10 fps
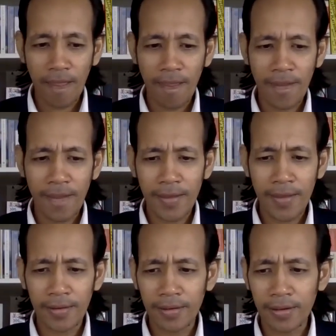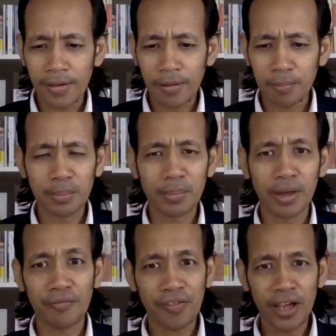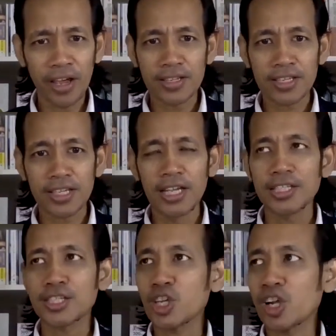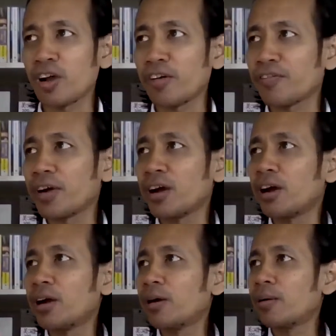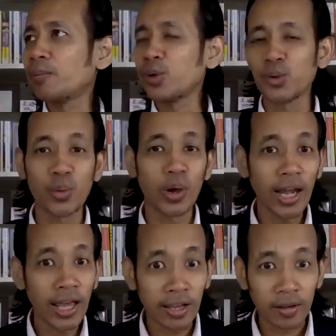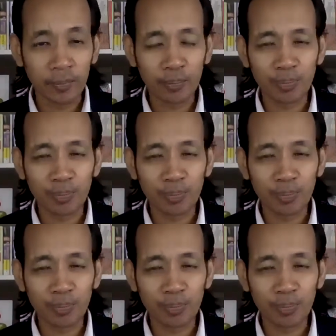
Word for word: And uh, but my friends, instead of um, dwelling